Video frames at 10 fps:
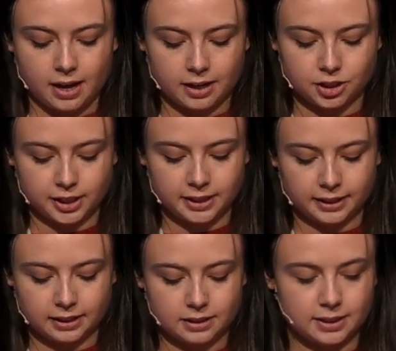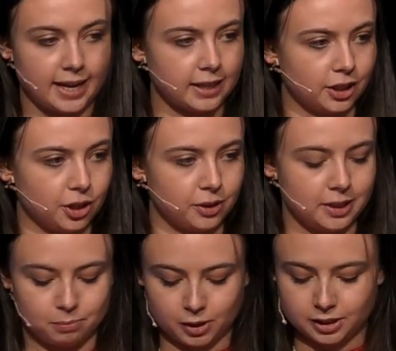and training in tech law
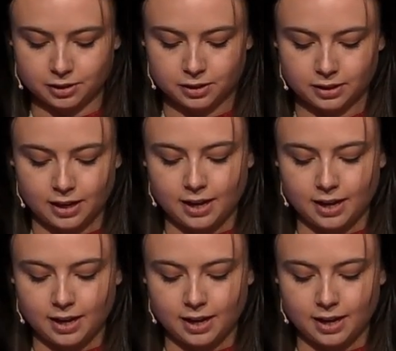in Brussels,